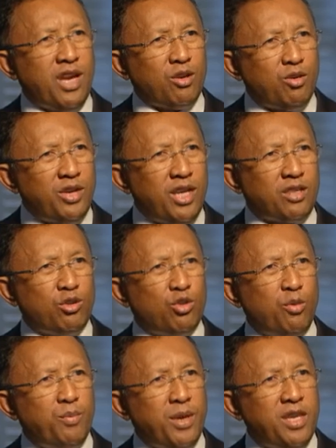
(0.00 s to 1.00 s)
by little
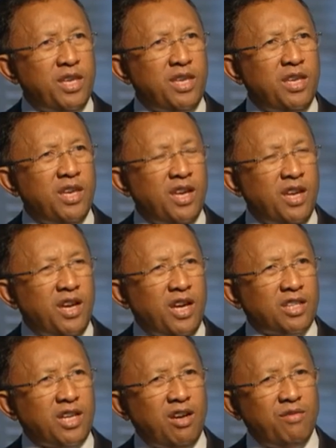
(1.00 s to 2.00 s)
the
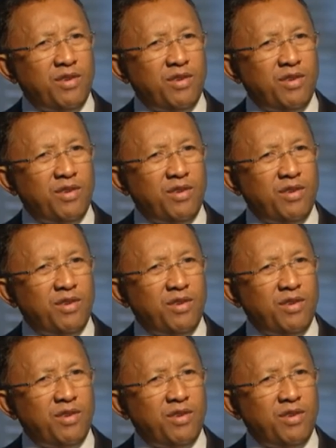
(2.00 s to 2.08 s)
world of